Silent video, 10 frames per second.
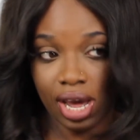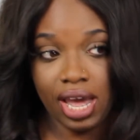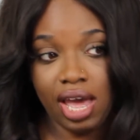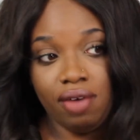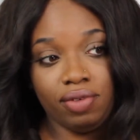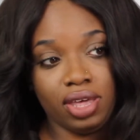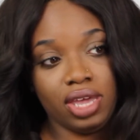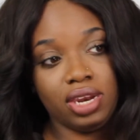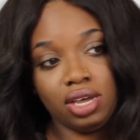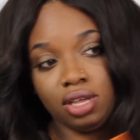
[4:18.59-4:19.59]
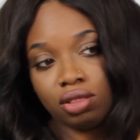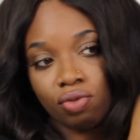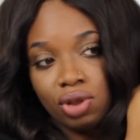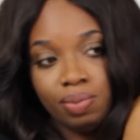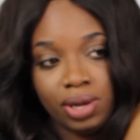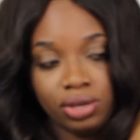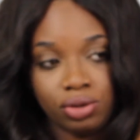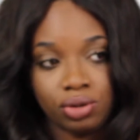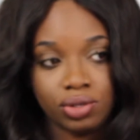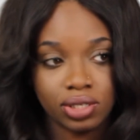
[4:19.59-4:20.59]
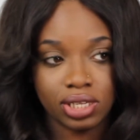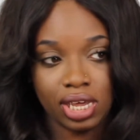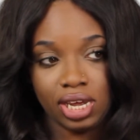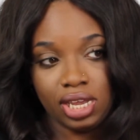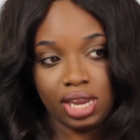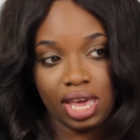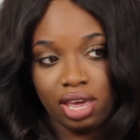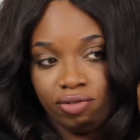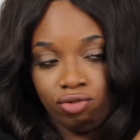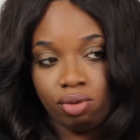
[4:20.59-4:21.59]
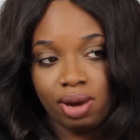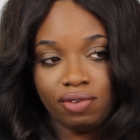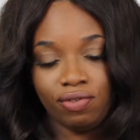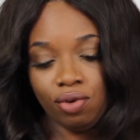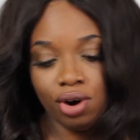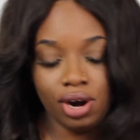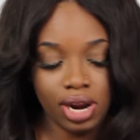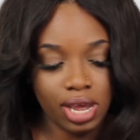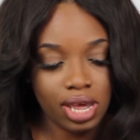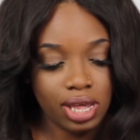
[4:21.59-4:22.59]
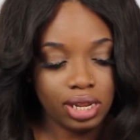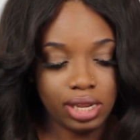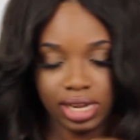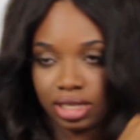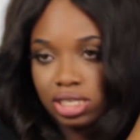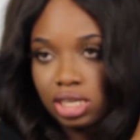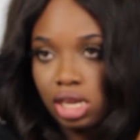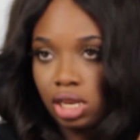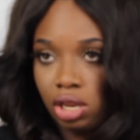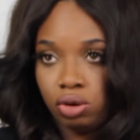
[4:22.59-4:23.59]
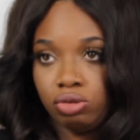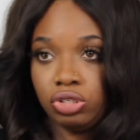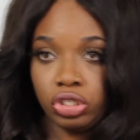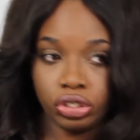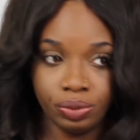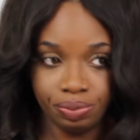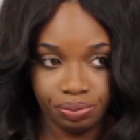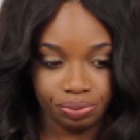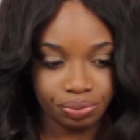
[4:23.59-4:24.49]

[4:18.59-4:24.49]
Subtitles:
I have in 3 bundles and a 4x4 lace closure.